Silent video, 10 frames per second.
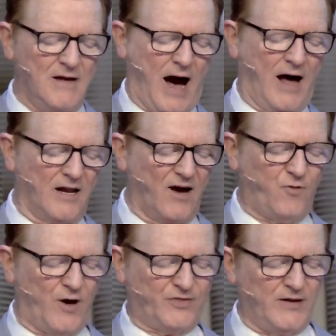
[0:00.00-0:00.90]
I love
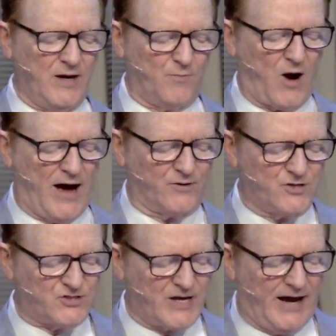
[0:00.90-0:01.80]
what the hymn writer
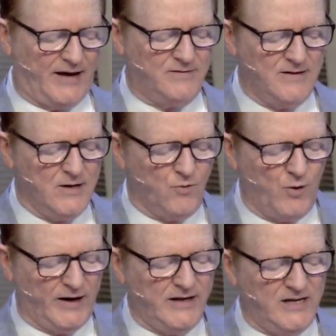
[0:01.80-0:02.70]
said
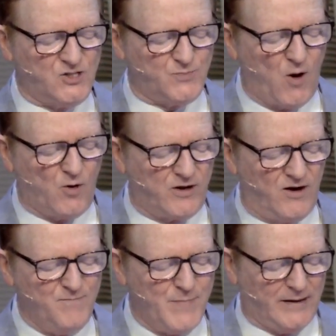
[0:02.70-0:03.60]
when he spoke
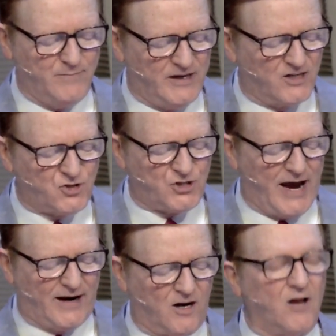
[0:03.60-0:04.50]
of, make me a
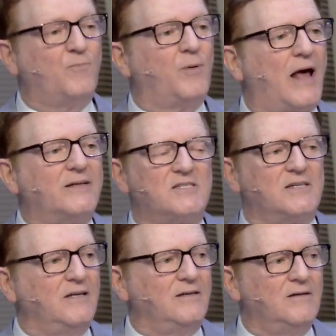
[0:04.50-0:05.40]
channel of
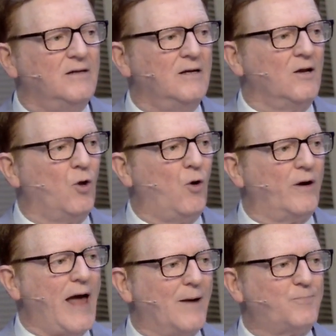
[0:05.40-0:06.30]
blessing,
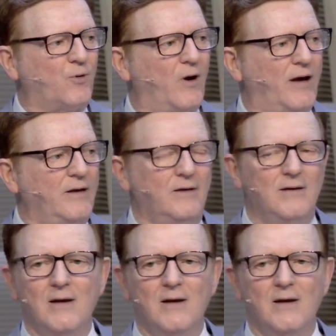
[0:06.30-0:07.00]
Lord, I pray.